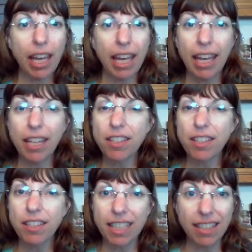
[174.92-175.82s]
hit
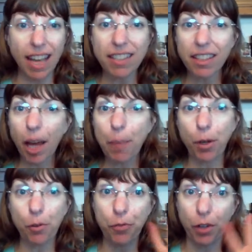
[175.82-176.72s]
Success Club
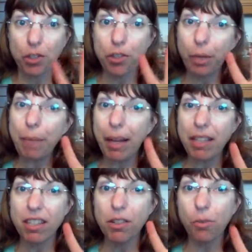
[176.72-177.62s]
your first 3
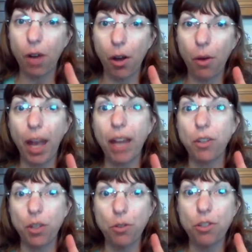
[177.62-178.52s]
months in a row,
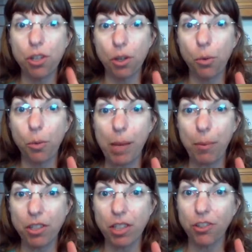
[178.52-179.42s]
and you too will be
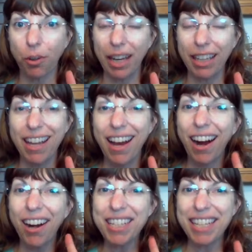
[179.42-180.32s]
able to join
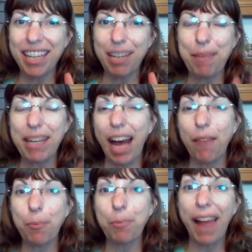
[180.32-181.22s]
our team and
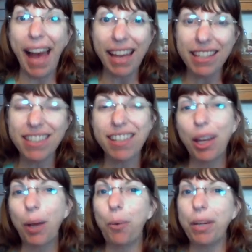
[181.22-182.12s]
have a blast
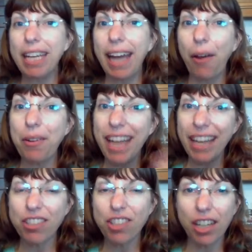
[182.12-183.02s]
working out
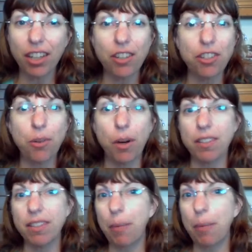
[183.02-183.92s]
next year to our
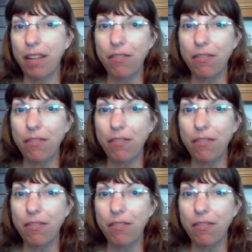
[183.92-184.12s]
celebrity